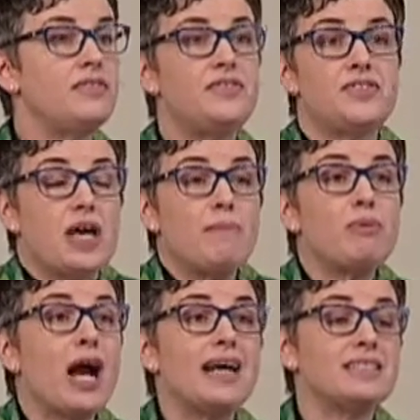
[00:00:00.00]
Some
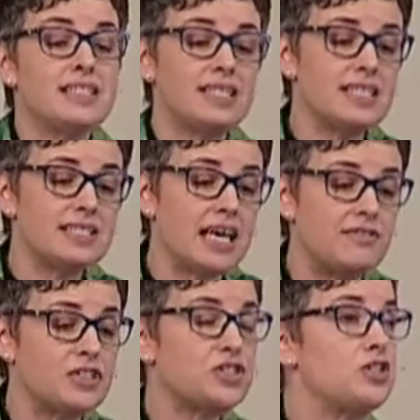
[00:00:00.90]
practices
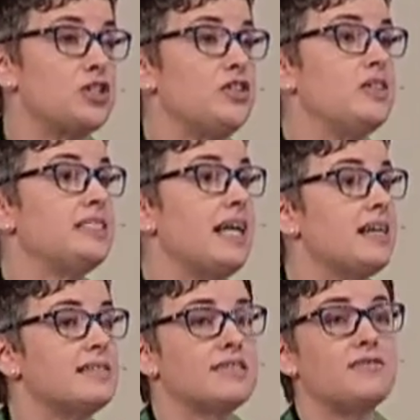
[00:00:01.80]
have stood the
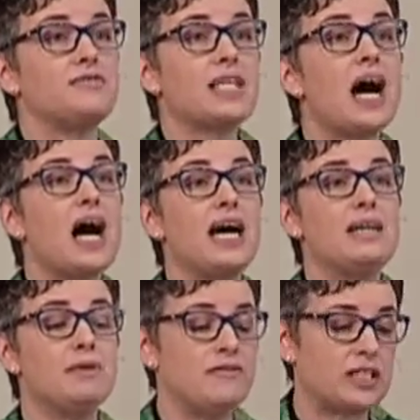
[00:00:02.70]
test of
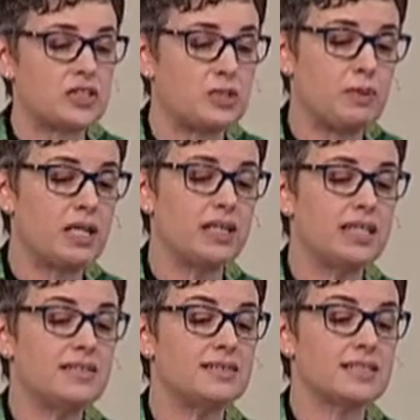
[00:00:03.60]
time, of
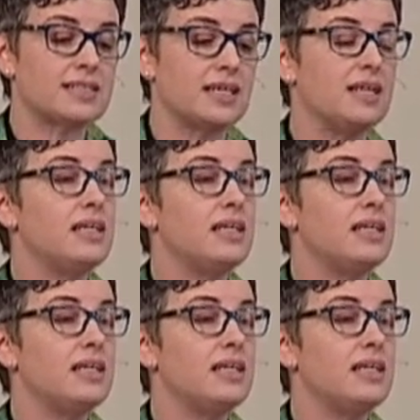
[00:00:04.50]
experience,